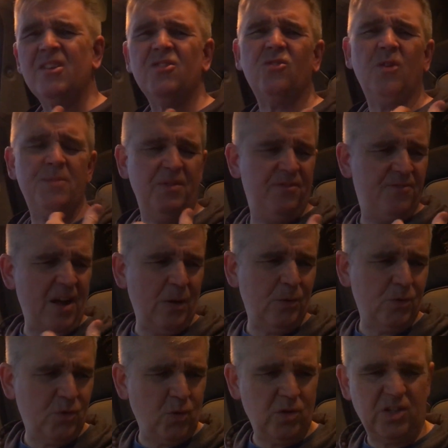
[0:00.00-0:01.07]
So my
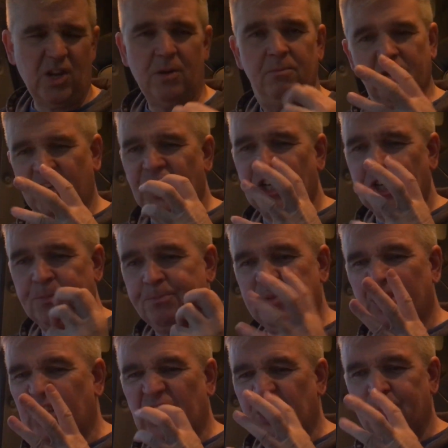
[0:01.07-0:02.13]
vocal cords are going brr,
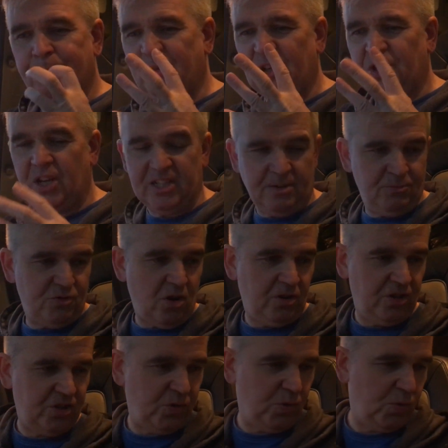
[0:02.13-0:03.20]
brr, brr as I'm
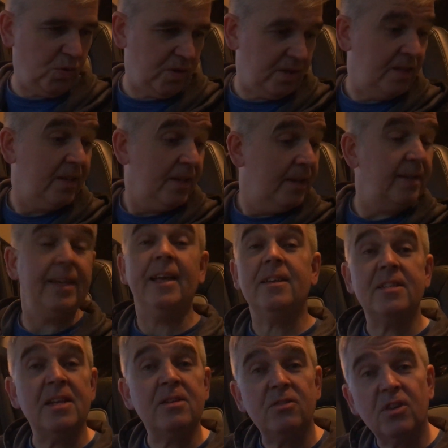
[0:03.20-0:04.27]
trying to talk. Yeah,
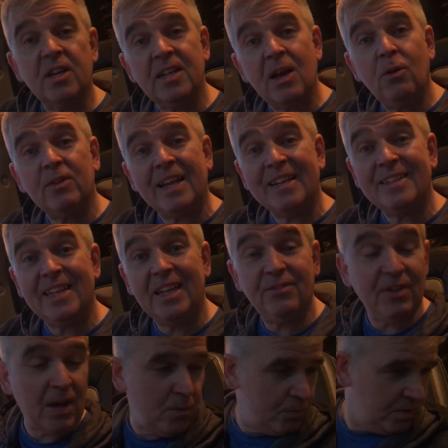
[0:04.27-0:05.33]
sounds like an old antique
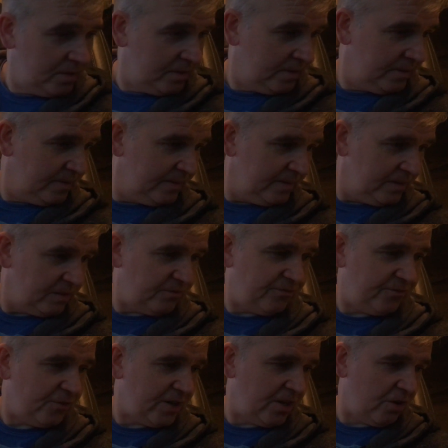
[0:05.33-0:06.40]
phone. It's
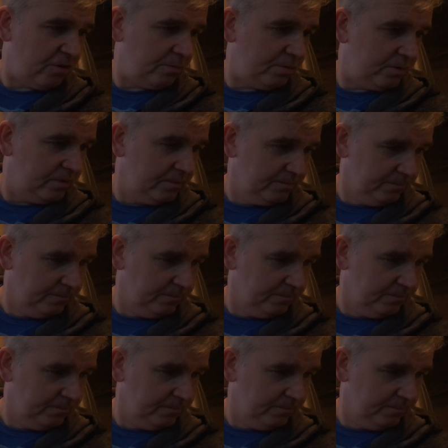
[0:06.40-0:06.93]
fucking horrible.